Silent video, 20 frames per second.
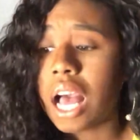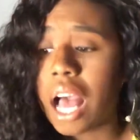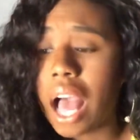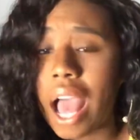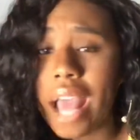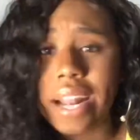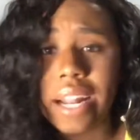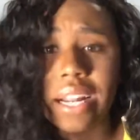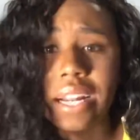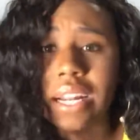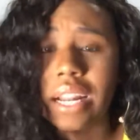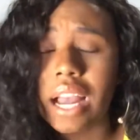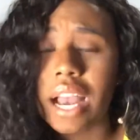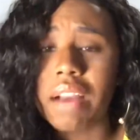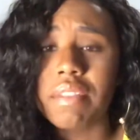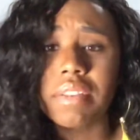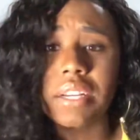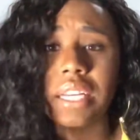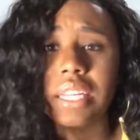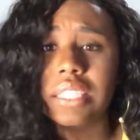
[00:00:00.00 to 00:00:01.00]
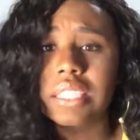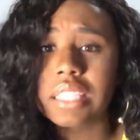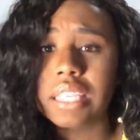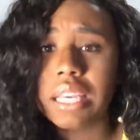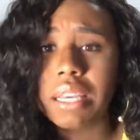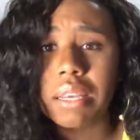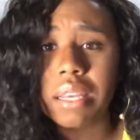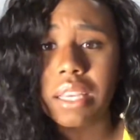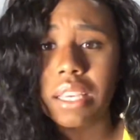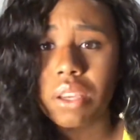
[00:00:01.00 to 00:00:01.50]
I didn't ever get to
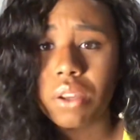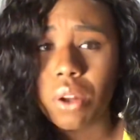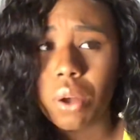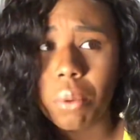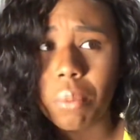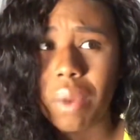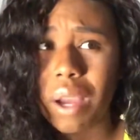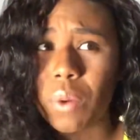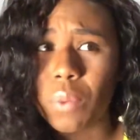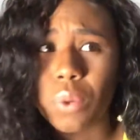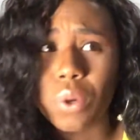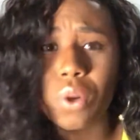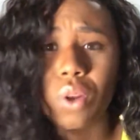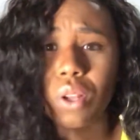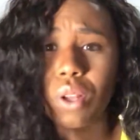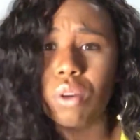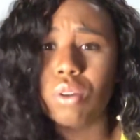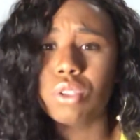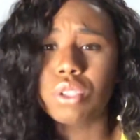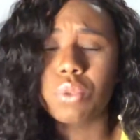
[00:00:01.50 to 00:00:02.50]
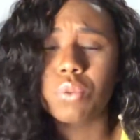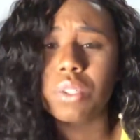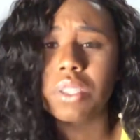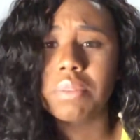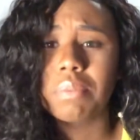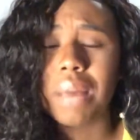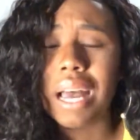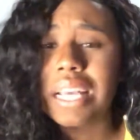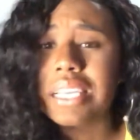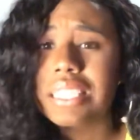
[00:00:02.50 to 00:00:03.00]
get, you know, my real closure
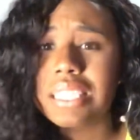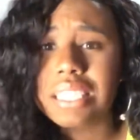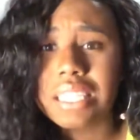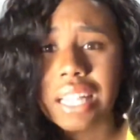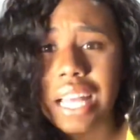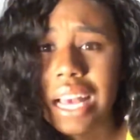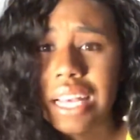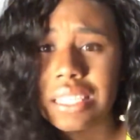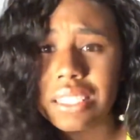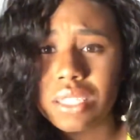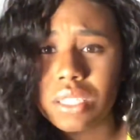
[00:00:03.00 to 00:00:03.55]
with my last